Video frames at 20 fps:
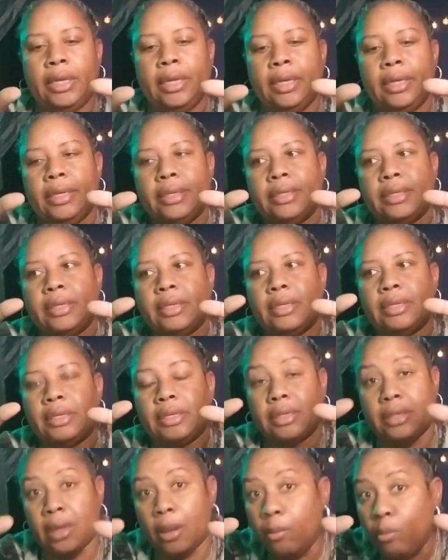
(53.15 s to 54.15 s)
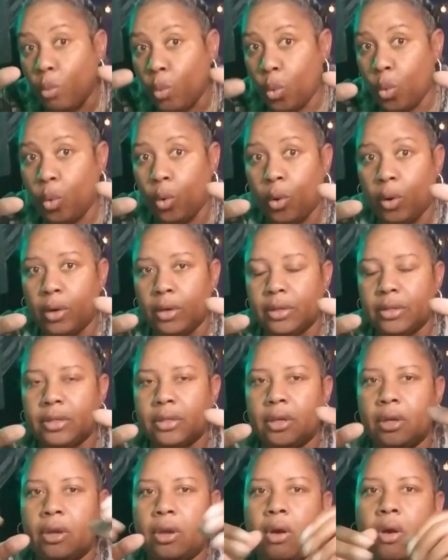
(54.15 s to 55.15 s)
is Some
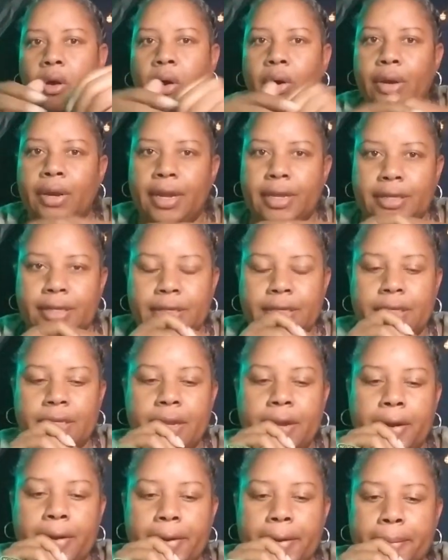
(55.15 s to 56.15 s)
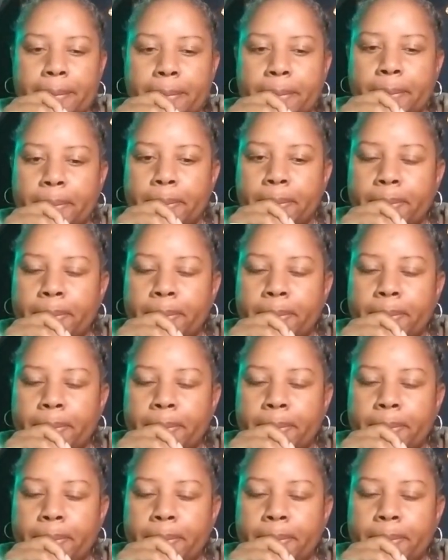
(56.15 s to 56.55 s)
Wars Are Necessary.